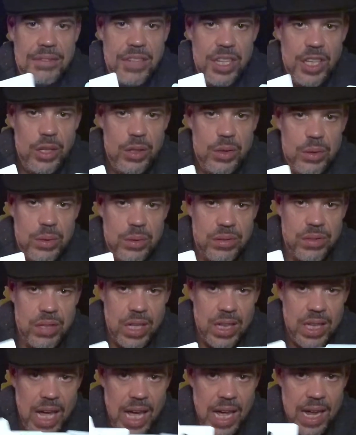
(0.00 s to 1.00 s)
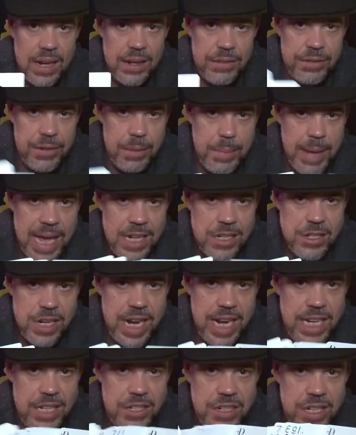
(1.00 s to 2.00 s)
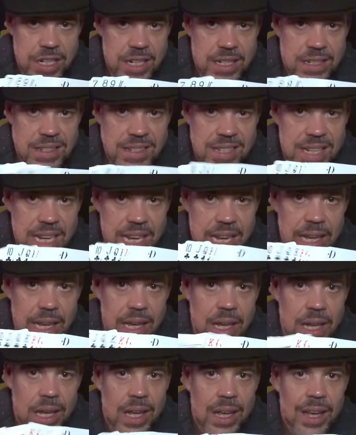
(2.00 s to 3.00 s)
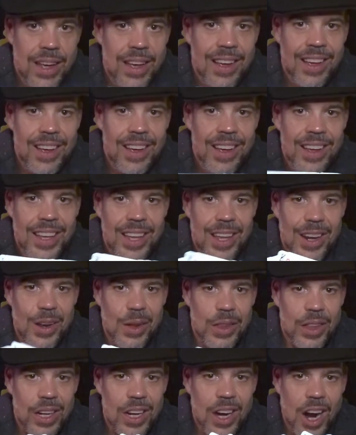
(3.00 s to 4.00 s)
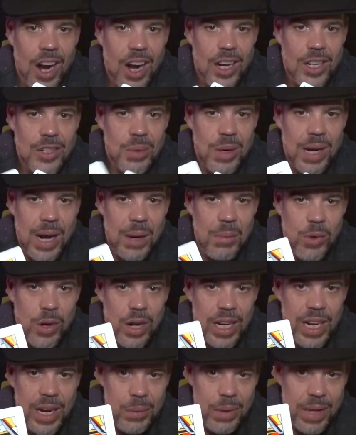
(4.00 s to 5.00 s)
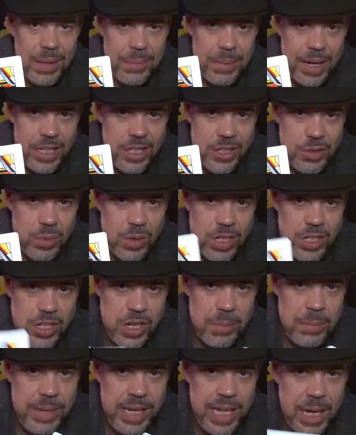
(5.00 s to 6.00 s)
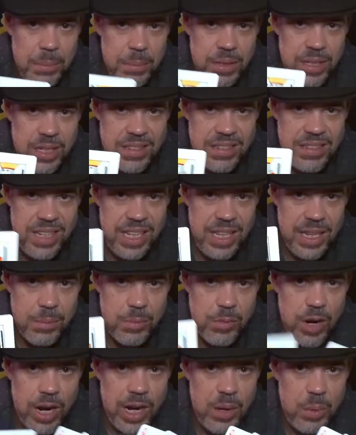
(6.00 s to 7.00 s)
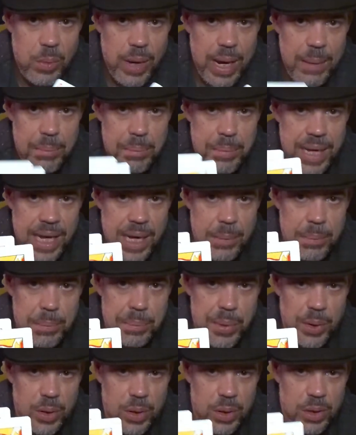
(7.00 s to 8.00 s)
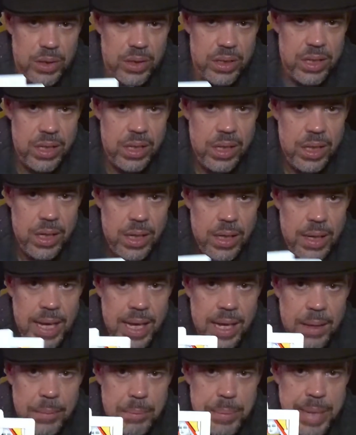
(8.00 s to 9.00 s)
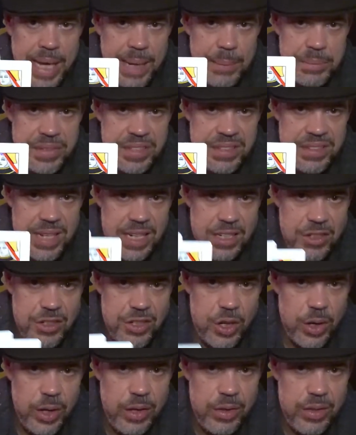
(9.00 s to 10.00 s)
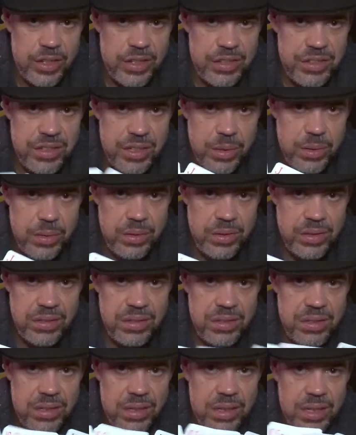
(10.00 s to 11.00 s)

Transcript: to use a lot of imagination to see, you know, the cards when I'm working with them. I just want you to be able to see them right away. Big, bold pips that show you the suits.